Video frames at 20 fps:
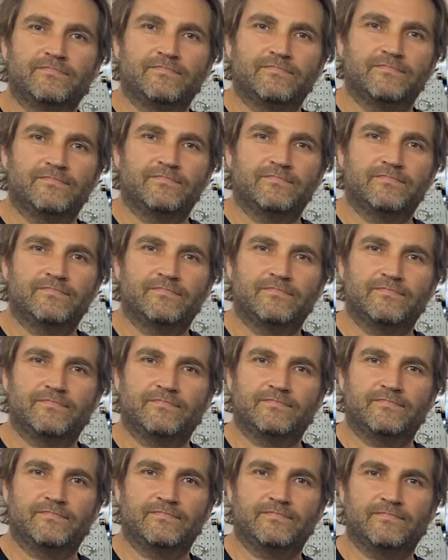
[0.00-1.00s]

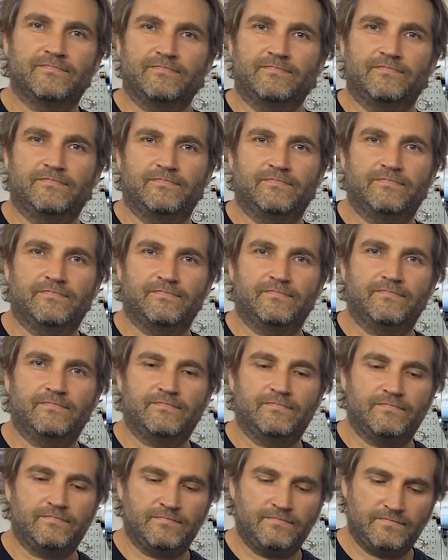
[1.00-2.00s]

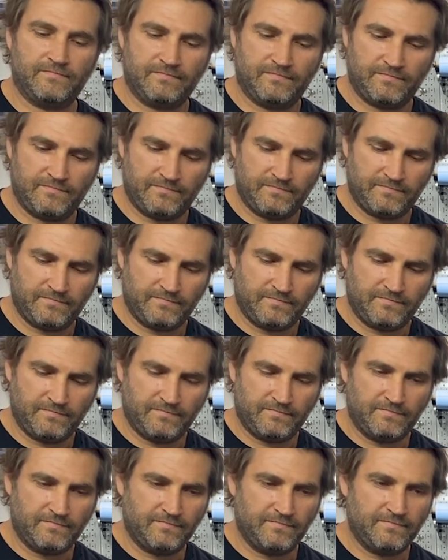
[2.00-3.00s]

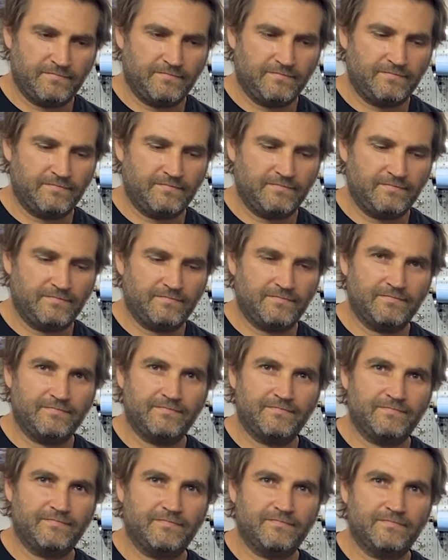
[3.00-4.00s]

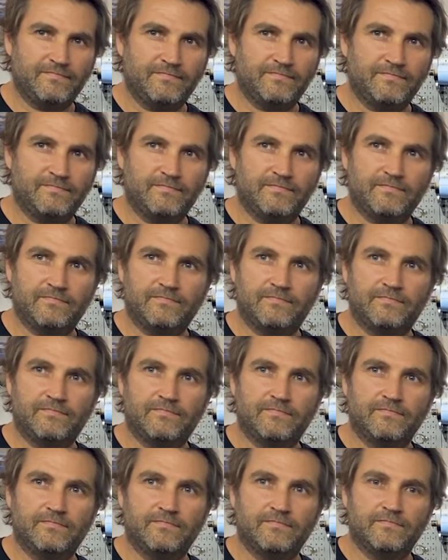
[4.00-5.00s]

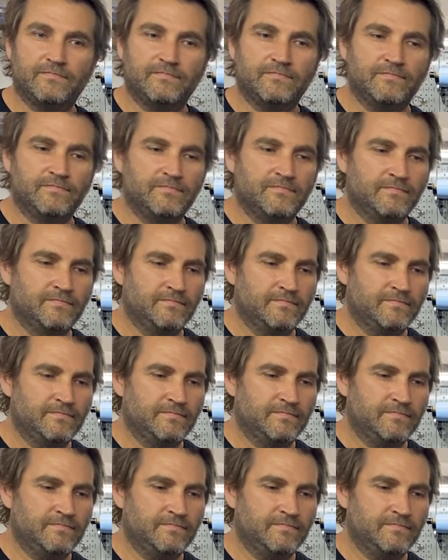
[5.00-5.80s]
[no speech]